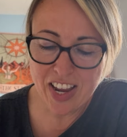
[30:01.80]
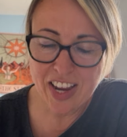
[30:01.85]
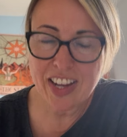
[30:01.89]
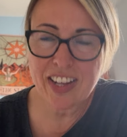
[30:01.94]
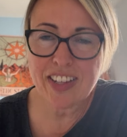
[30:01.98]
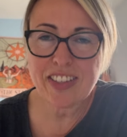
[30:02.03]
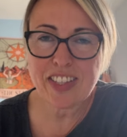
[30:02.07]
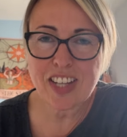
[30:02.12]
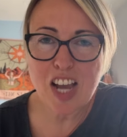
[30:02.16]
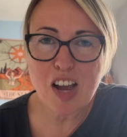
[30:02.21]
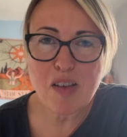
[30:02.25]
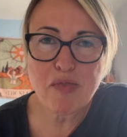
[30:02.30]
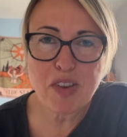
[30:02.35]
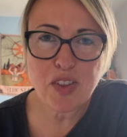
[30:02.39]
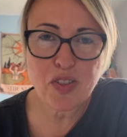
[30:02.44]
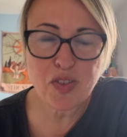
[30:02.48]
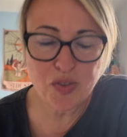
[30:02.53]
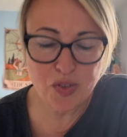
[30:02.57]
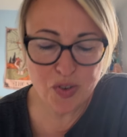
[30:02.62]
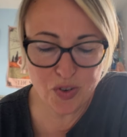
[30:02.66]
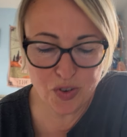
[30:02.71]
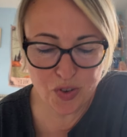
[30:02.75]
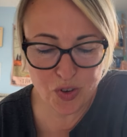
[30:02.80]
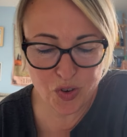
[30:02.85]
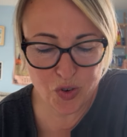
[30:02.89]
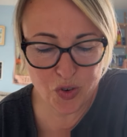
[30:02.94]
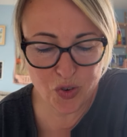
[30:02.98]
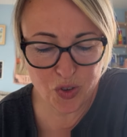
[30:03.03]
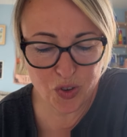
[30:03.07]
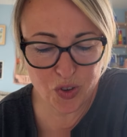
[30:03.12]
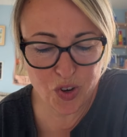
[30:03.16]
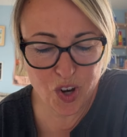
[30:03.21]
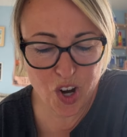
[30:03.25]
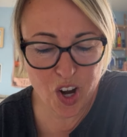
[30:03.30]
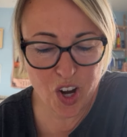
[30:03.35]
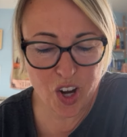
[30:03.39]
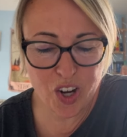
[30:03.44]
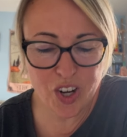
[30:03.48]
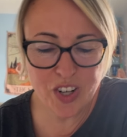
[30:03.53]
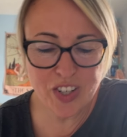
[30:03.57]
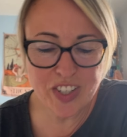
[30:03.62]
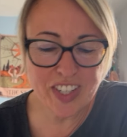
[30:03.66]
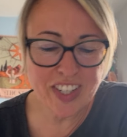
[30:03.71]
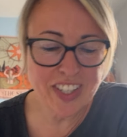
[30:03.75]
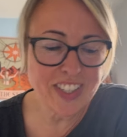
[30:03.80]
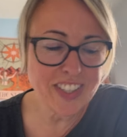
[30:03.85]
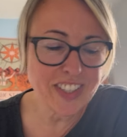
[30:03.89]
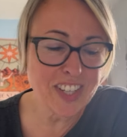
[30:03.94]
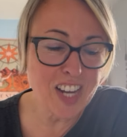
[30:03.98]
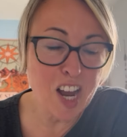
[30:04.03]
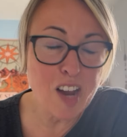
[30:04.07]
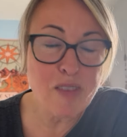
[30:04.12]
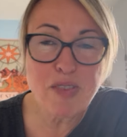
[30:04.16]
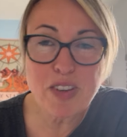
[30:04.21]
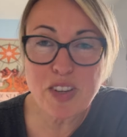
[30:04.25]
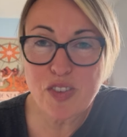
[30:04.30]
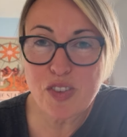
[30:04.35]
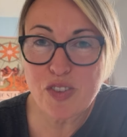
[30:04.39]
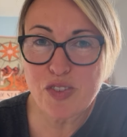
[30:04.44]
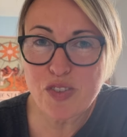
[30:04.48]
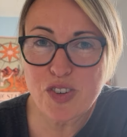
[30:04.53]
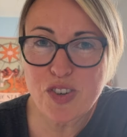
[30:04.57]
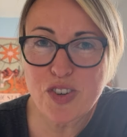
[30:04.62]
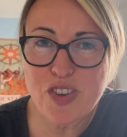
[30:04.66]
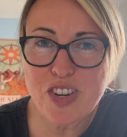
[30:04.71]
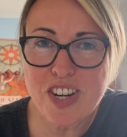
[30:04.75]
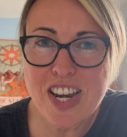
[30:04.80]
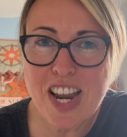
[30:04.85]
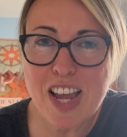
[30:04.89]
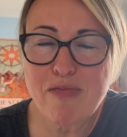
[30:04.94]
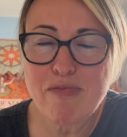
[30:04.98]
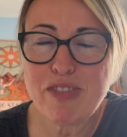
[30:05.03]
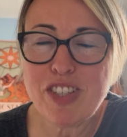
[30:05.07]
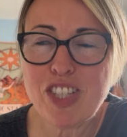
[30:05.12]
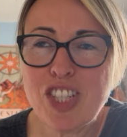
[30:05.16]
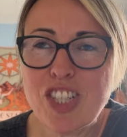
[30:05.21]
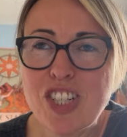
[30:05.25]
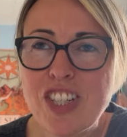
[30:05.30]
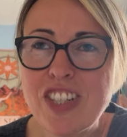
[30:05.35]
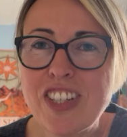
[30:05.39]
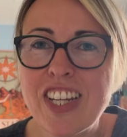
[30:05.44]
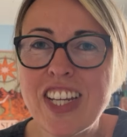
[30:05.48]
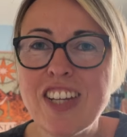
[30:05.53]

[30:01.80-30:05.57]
it's coming through the North Node, it's coming through Neptune.